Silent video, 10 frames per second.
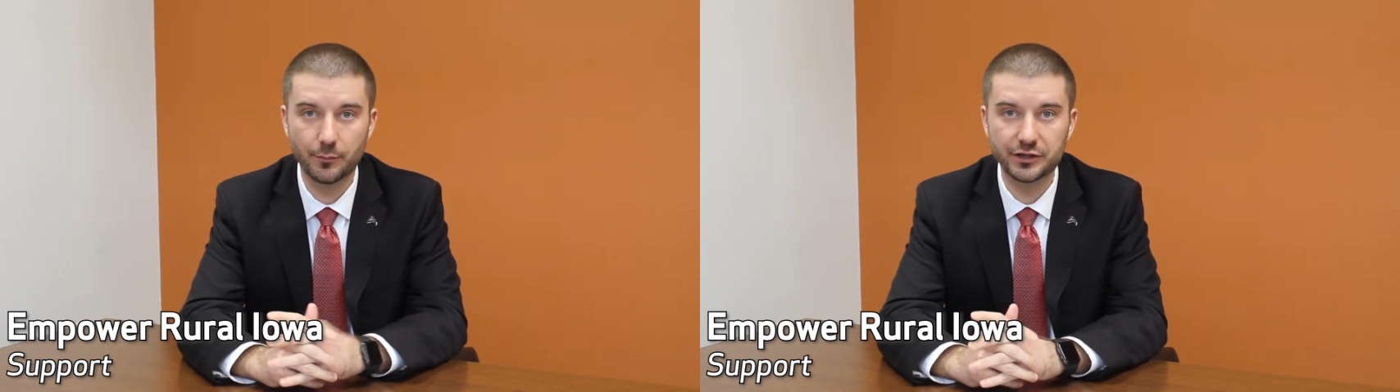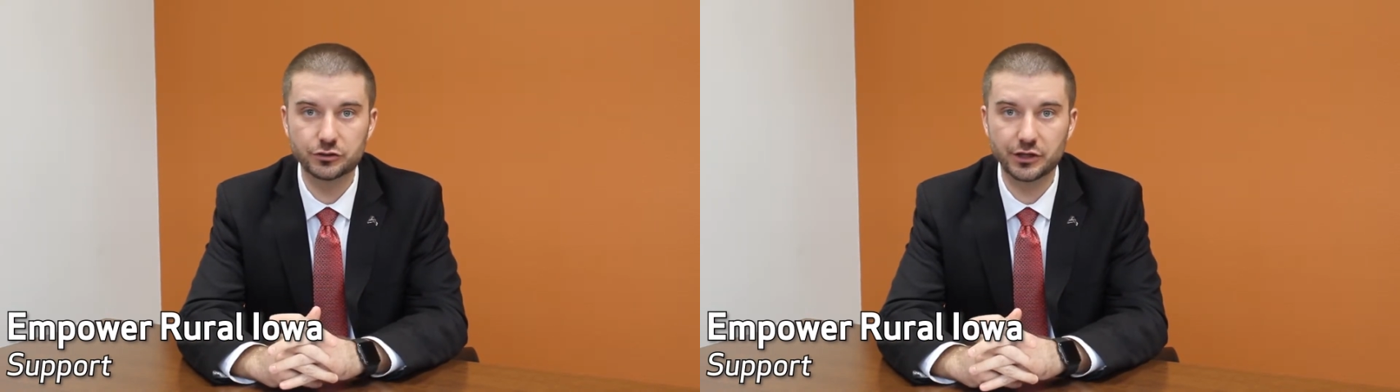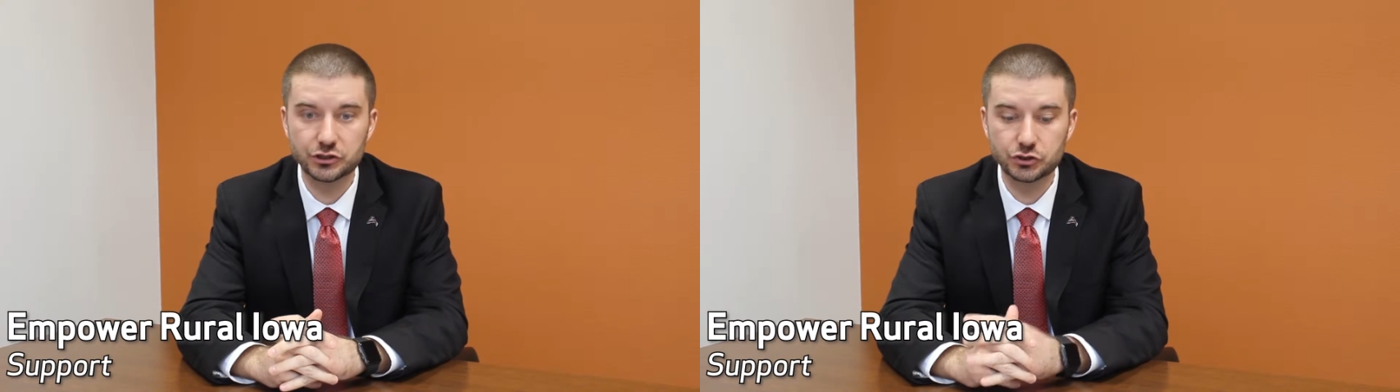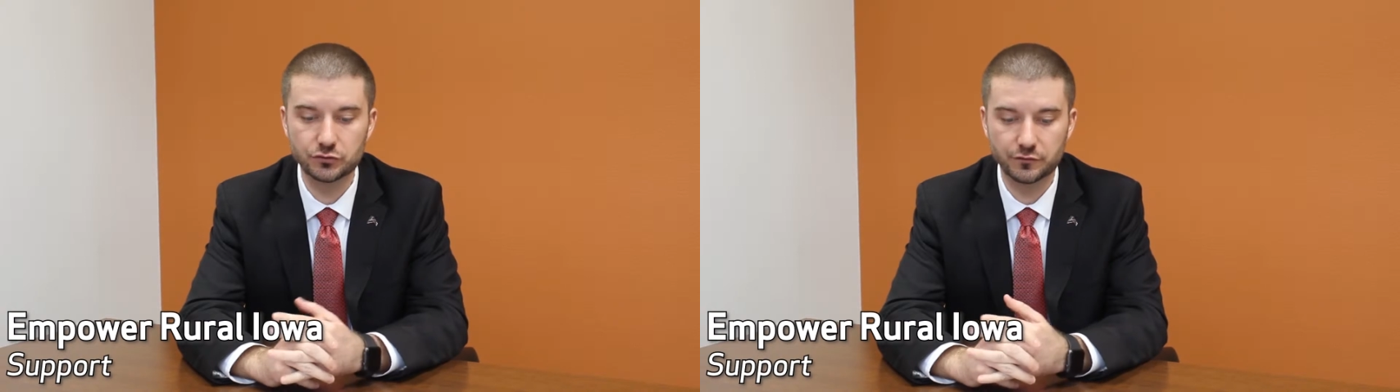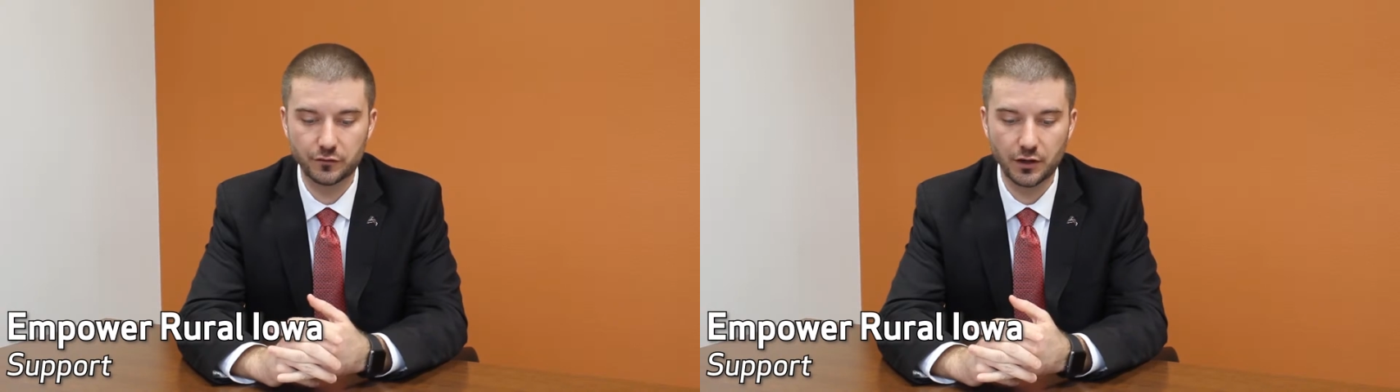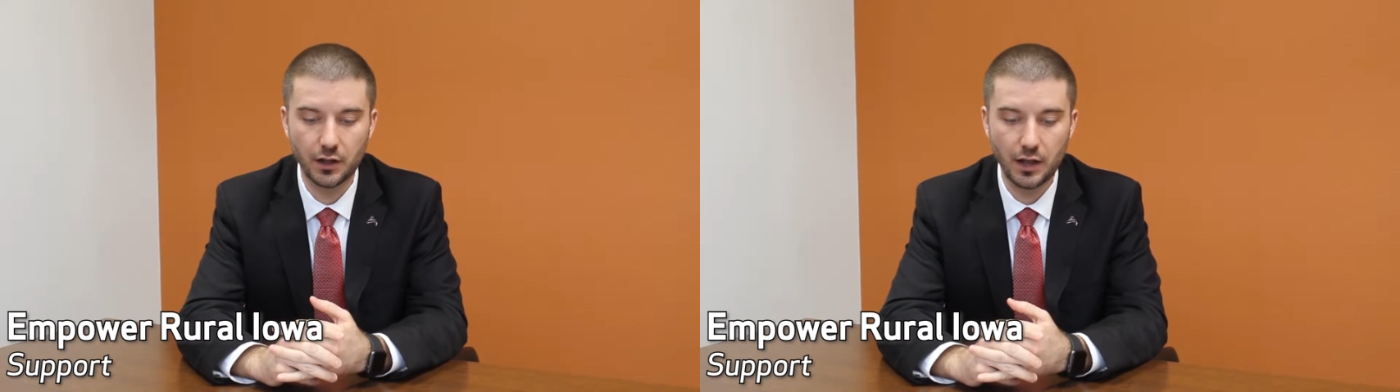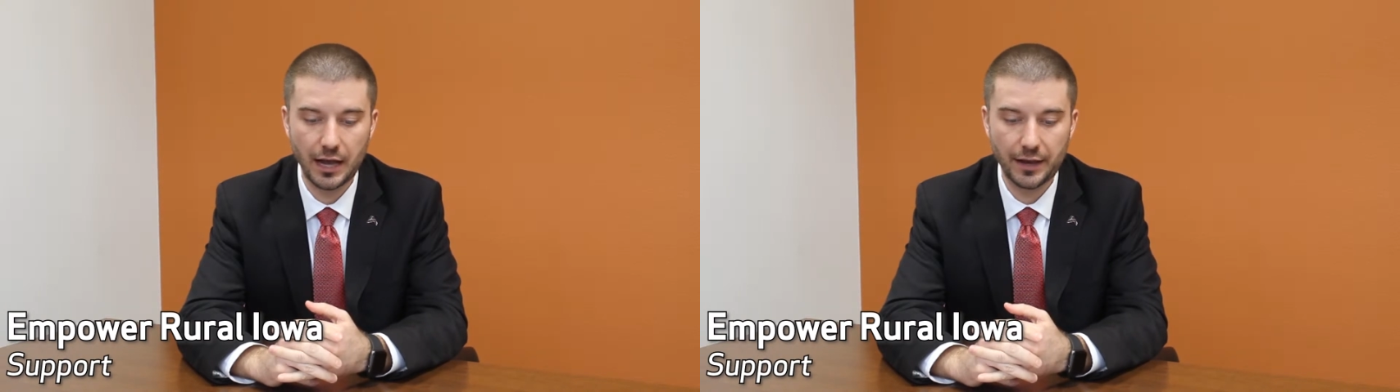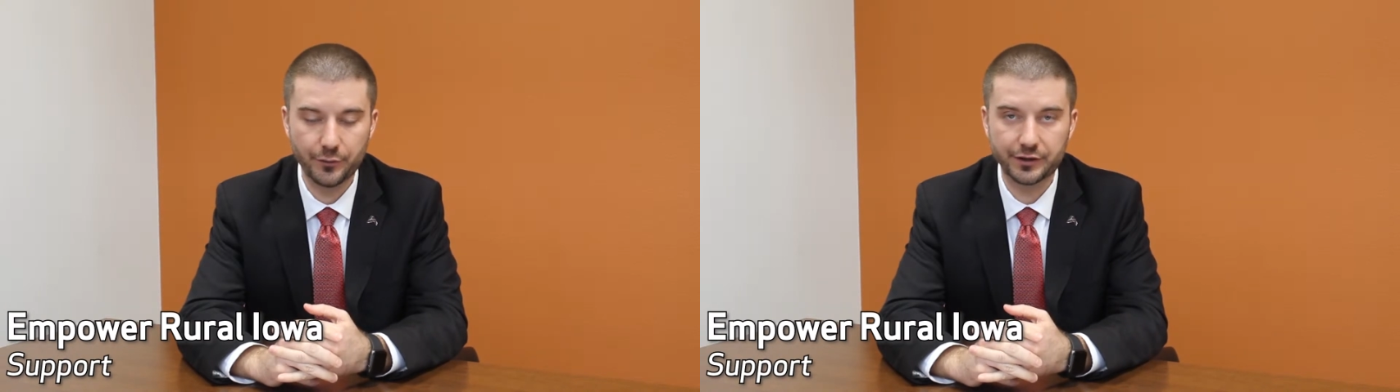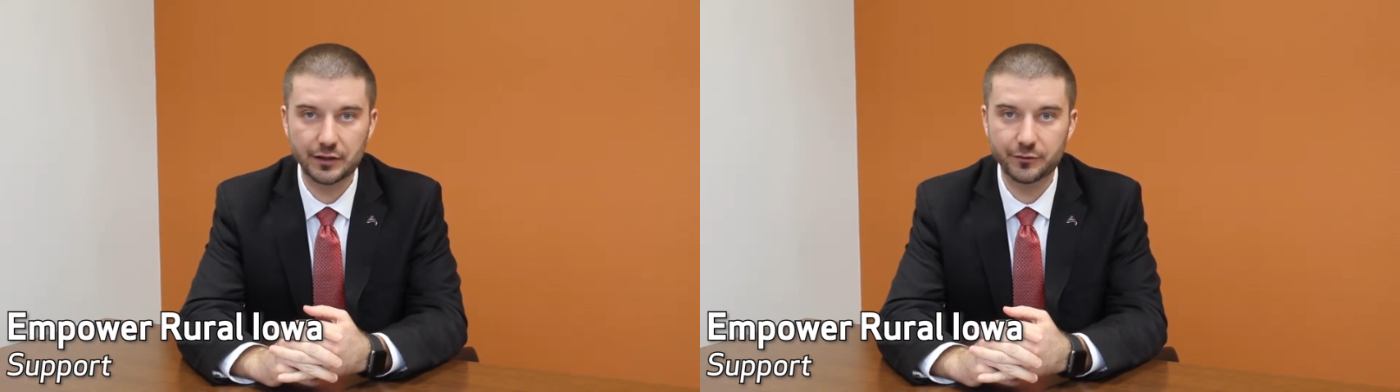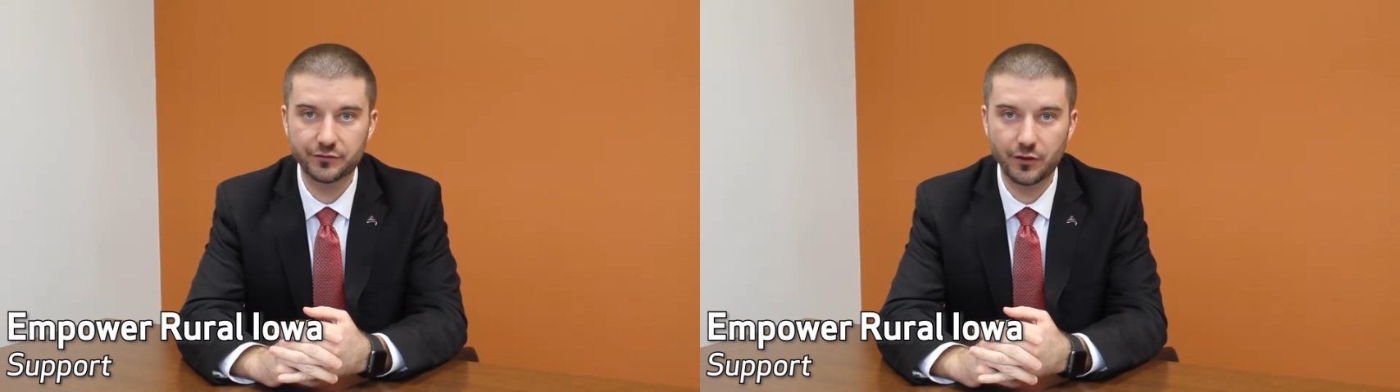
a major issue for Iowa Economic